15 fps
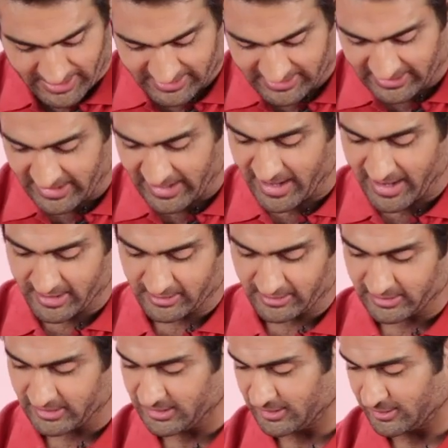I think
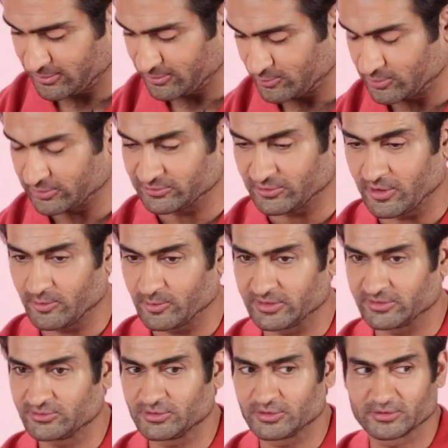Annaleigh was
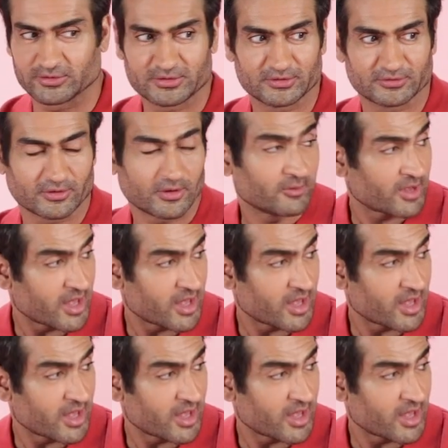always, you know, she's all,